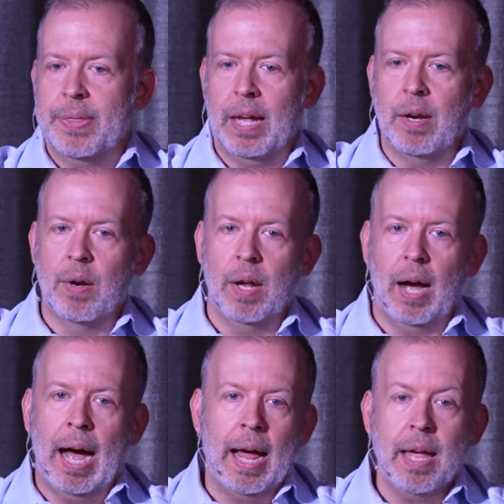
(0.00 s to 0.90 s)
And
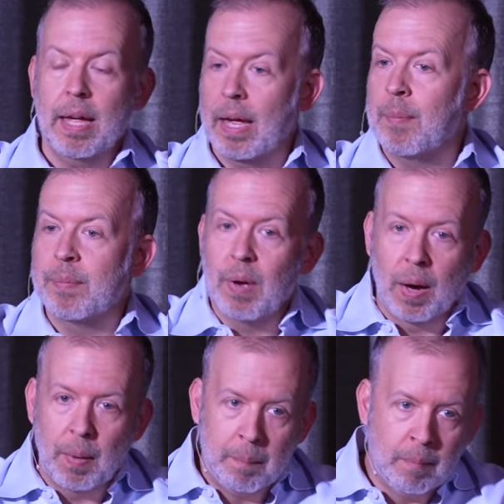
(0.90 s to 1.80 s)
I am
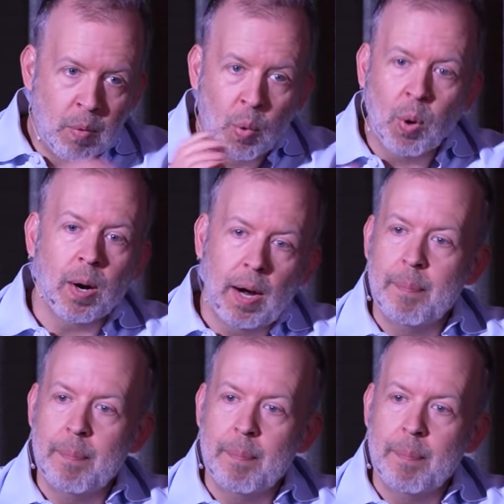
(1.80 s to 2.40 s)
more